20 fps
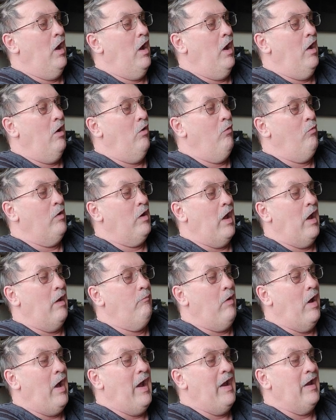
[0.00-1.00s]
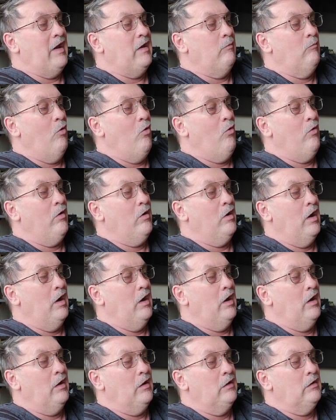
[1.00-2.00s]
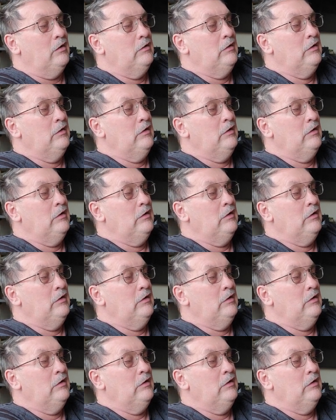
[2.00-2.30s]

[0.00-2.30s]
Will I buy any more